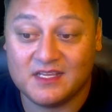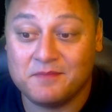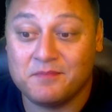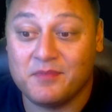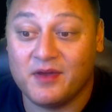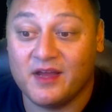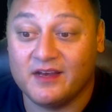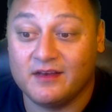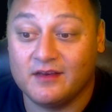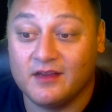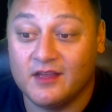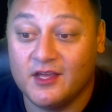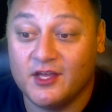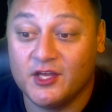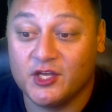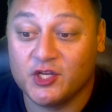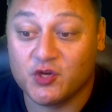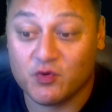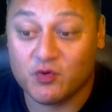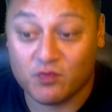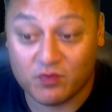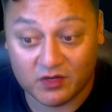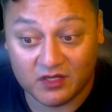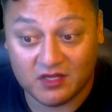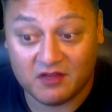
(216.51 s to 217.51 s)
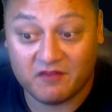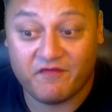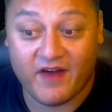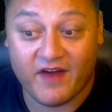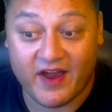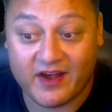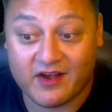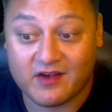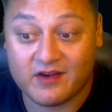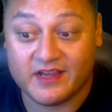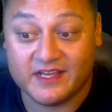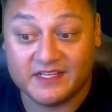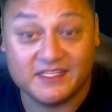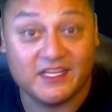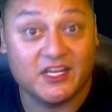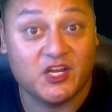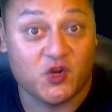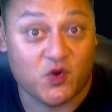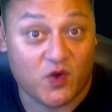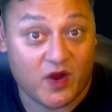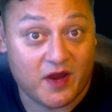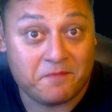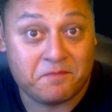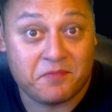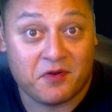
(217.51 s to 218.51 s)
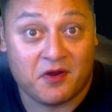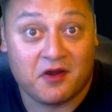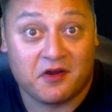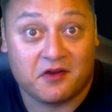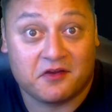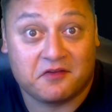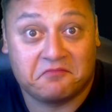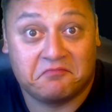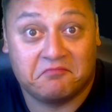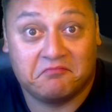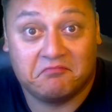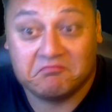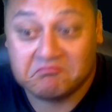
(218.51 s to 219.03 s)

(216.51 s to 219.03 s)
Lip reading: but Guerilla Fighter is a great perk.